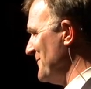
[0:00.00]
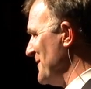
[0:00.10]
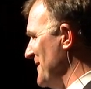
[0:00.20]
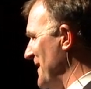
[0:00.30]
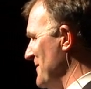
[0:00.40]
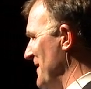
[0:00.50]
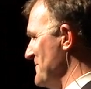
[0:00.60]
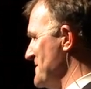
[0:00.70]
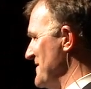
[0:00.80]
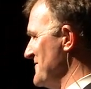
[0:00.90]
Well, I
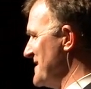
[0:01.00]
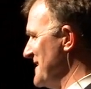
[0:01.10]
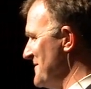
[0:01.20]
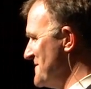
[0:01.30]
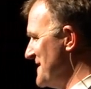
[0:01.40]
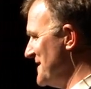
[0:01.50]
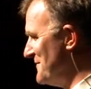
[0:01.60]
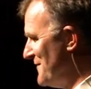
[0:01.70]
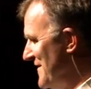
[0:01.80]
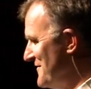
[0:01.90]
was 17, I was sitting
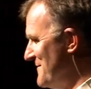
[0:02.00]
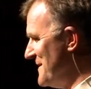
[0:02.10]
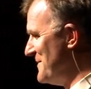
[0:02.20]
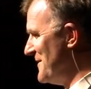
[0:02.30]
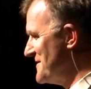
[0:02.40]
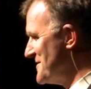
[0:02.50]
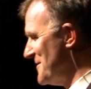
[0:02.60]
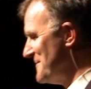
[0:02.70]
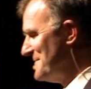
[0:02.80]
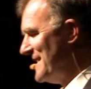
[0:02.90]
on the veranda of my parents'
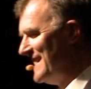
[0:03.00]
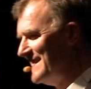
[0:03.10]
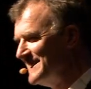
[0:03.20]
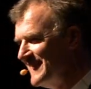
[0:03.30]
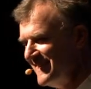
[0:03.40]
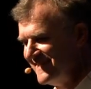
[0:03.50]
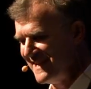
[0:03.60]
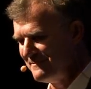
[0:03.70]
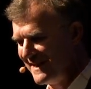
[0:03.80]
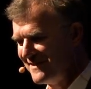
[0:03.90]
home and in
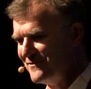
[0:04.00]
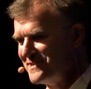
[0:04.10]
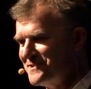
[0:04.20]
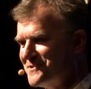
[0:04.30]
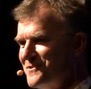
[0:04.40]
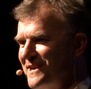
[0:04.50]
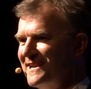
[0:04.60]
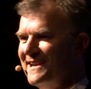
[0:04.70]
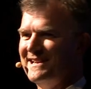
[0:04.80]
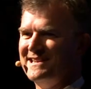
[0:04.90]
the outback of Western
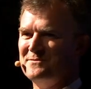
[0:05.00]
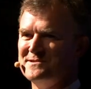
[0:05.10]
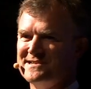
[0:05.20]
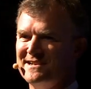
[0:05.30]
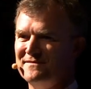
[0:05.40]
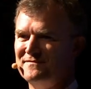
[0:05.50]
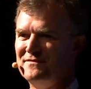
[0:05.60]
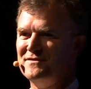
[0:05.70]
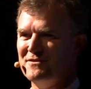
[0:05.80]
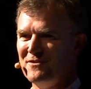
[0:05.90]
Australia, and there was a
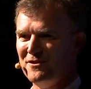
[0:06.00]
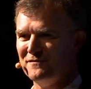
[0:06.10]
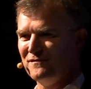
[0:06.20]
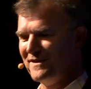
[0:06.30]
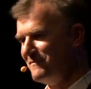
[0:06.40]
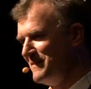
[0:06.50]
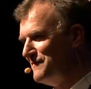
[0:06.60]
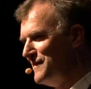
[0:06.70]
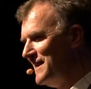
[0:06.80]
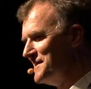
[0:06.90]
50-year-old friend of my
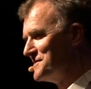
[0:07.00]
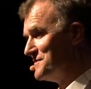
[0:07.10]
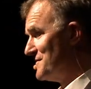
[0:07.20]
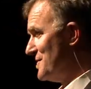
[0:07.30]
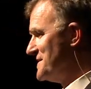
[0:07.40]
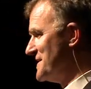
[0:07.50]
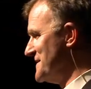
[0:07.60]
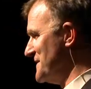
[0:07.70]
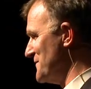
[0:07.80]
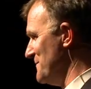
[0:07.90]
father's who was a very
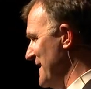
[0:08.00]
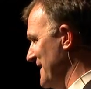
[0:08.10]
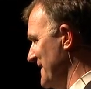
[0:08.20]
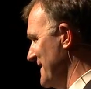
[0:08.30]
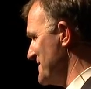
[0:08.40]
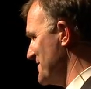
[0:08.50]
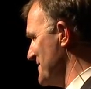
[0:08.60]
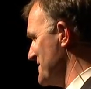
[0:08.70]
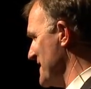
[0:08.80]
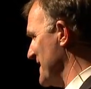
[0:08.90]
successful man, as it turns